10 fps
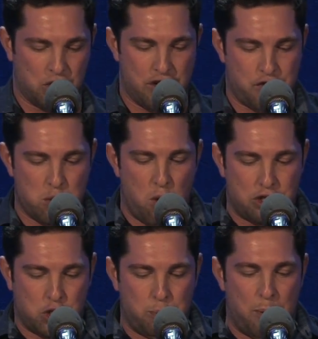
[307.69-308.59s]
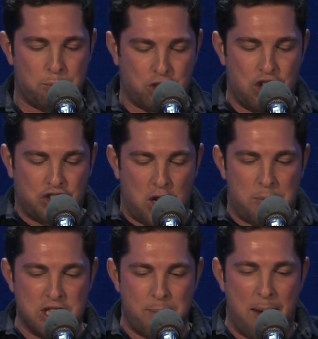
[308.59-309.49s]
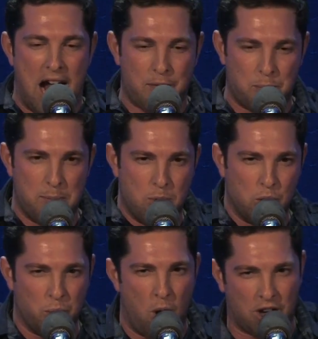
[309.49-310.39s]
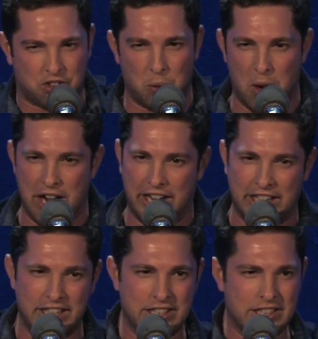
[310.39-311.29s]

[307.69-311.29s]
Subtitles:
and if you want 2 pumps of this, I'll be in the bathroom, and moonwalks away.